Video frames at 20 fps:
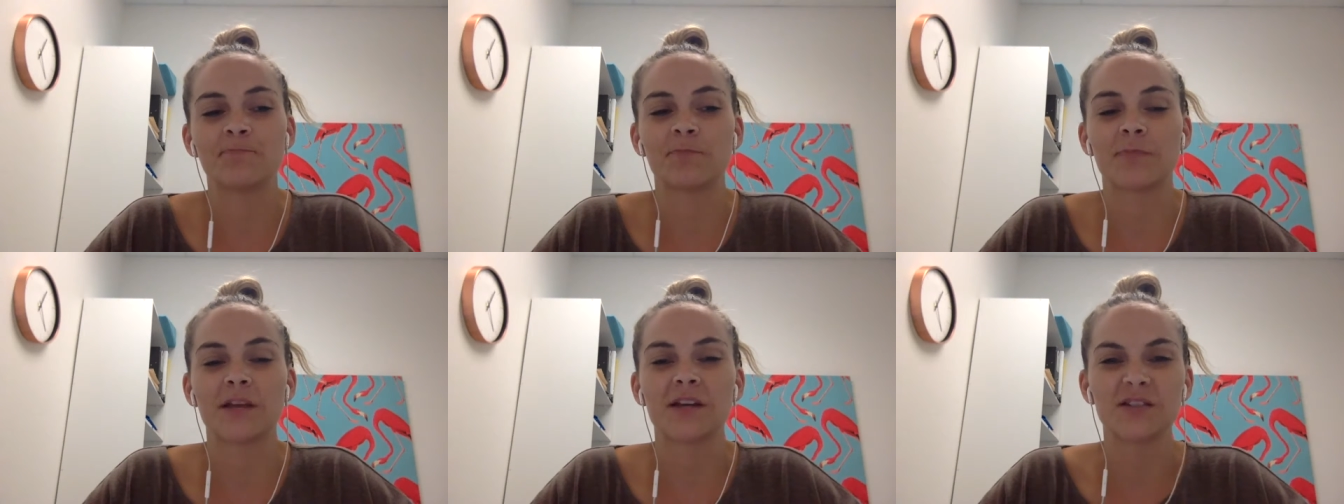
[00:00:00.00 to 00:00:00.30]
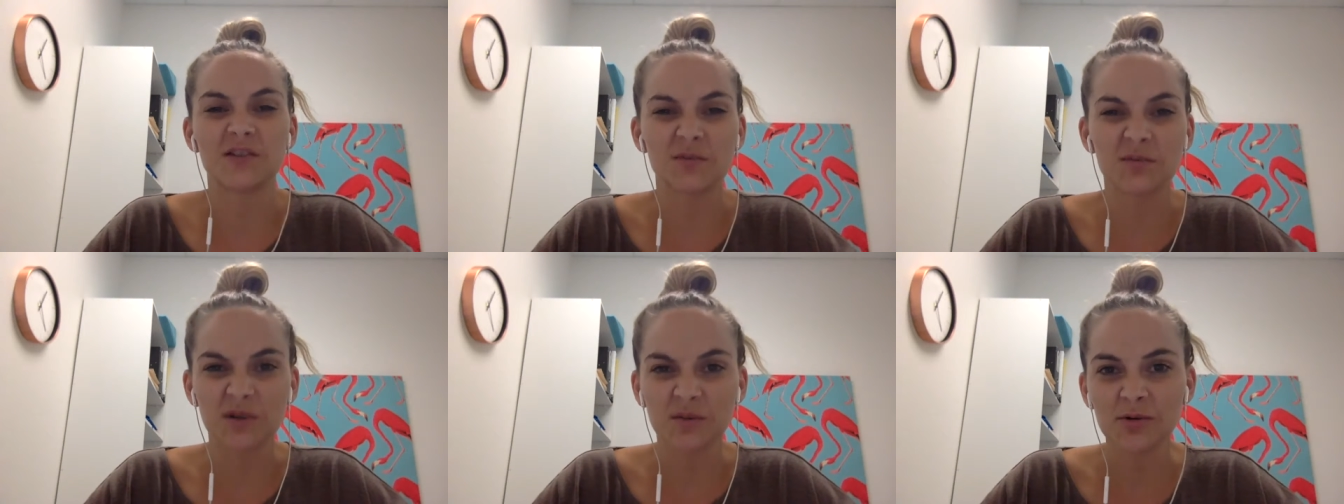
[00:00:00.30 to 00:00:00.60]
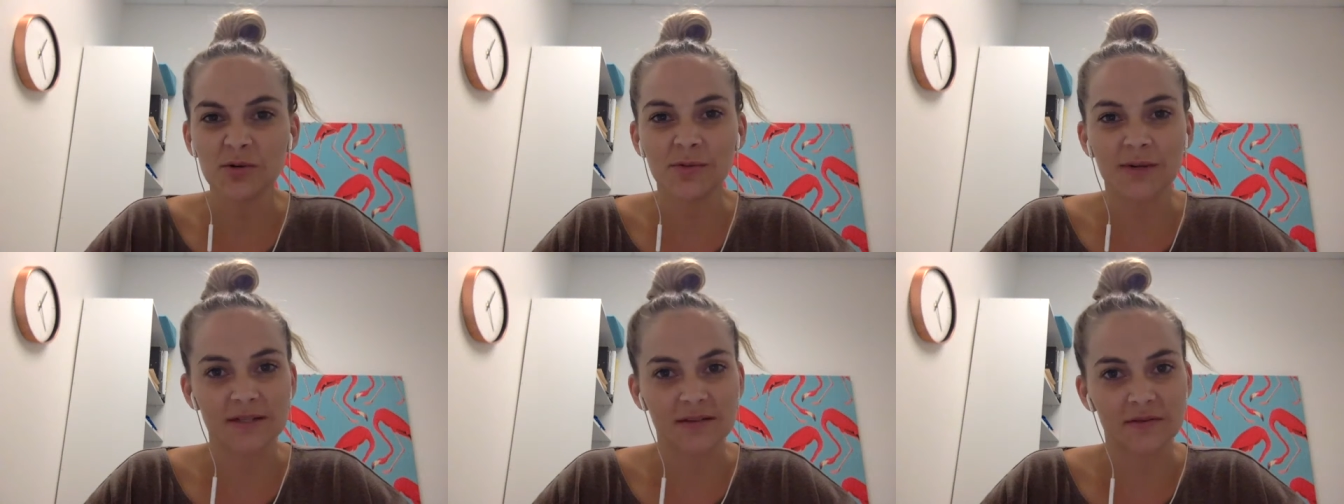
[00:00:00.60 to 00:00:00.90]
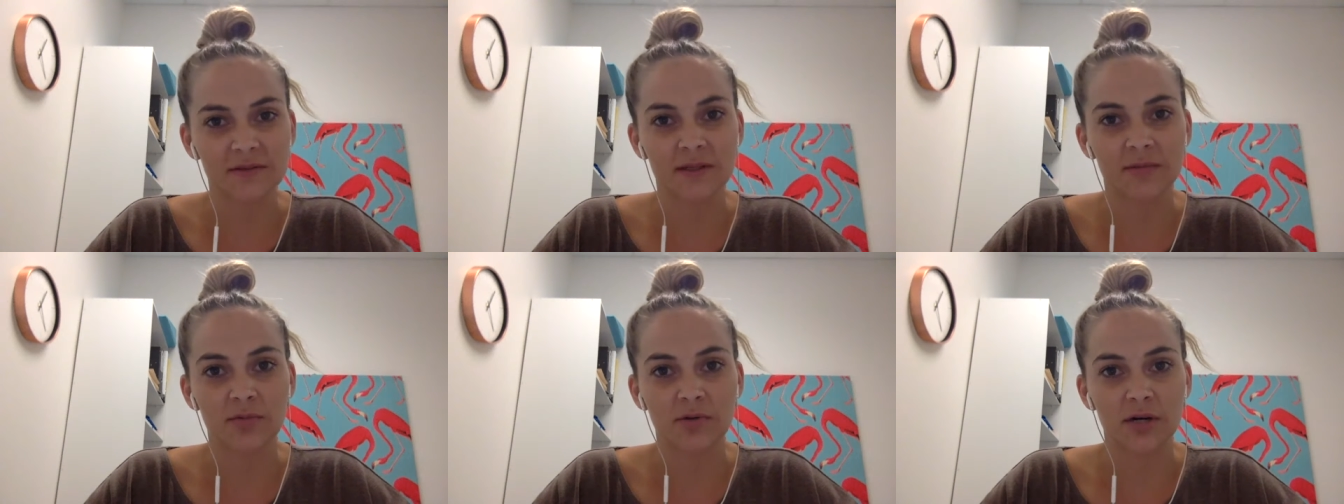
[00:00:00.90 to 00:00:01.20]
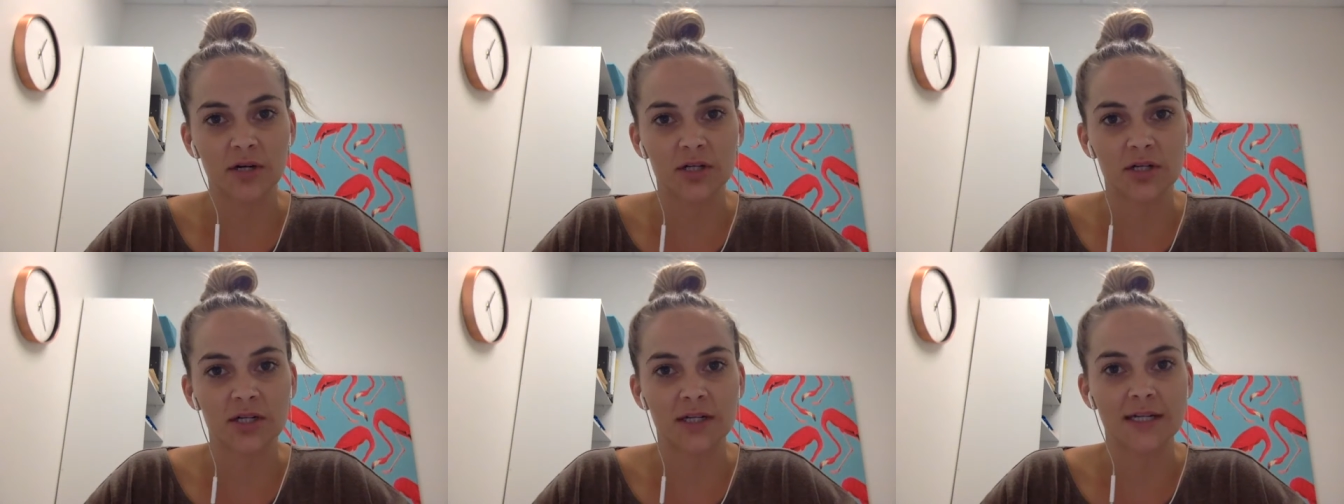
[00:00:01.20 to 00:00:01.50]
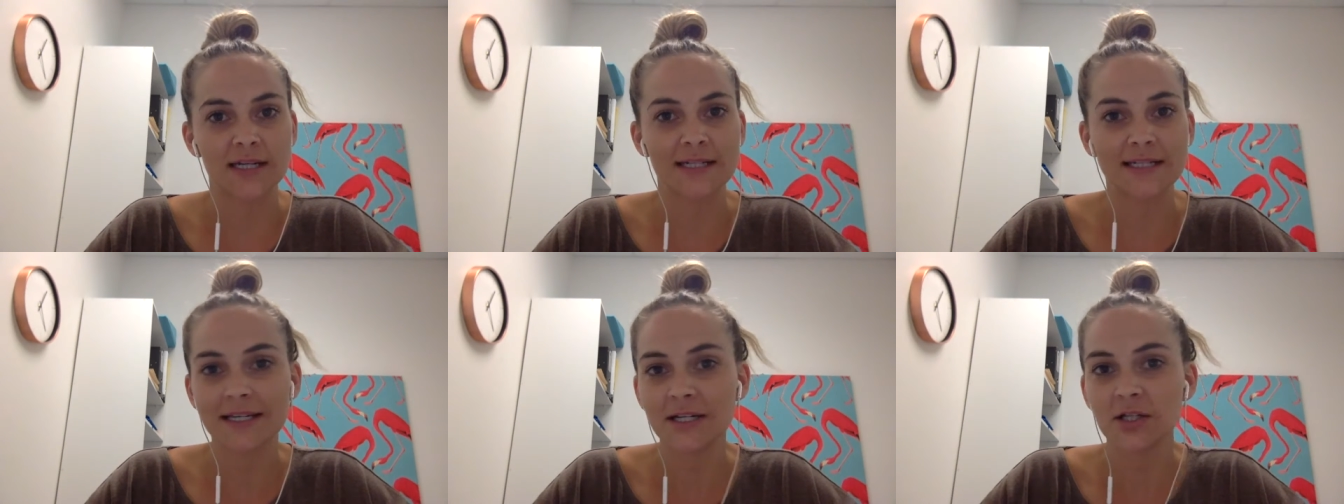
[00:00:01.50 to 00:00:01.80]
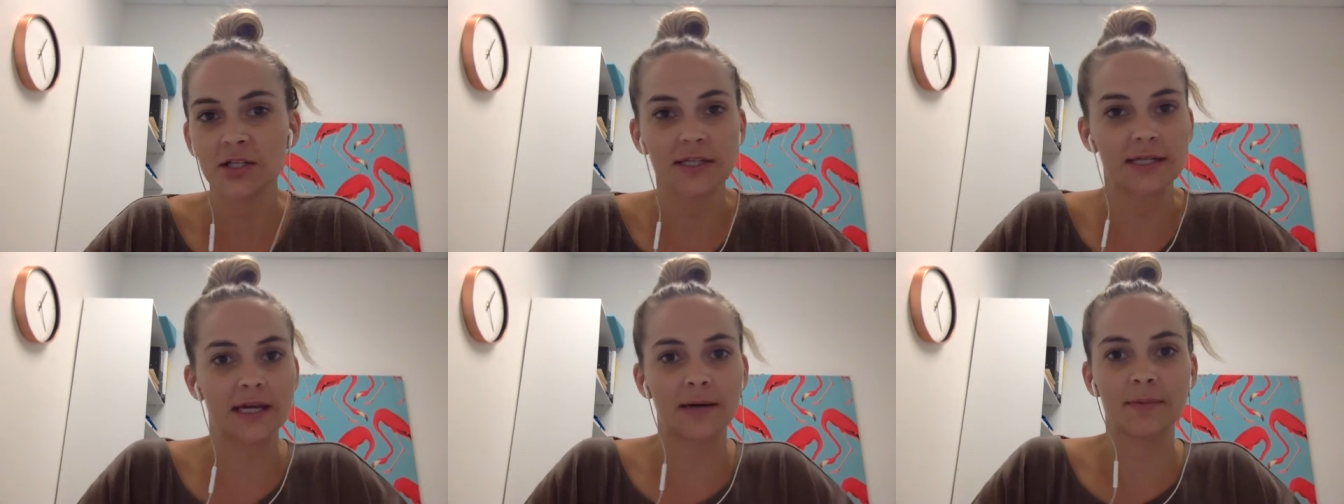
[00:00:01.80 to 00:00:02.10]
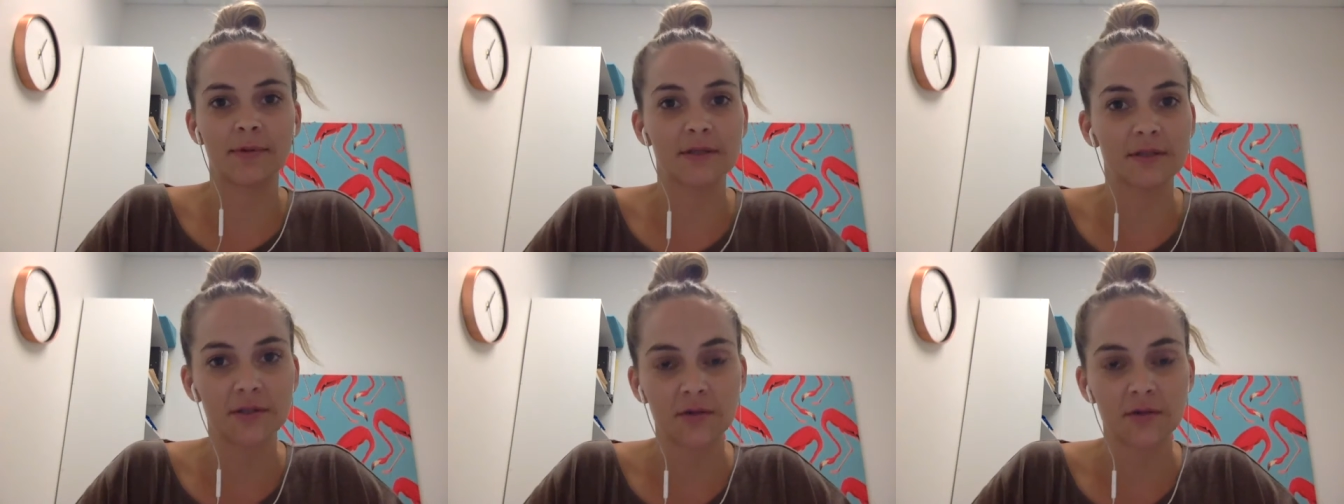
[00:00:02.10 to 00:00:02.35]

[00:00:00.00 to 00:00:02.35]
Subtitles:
So abdominal muscle separation essentially happens